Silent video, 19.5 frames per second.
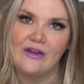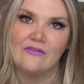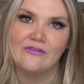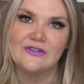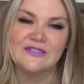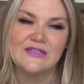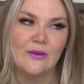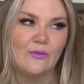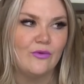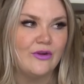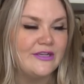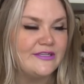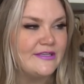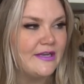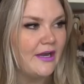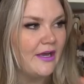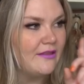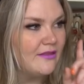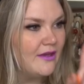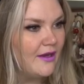For some reason,
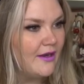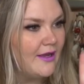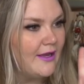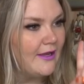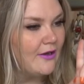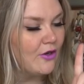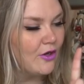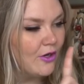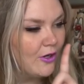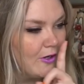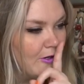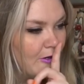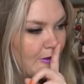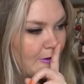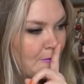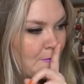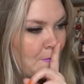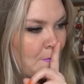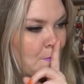I thought I had heard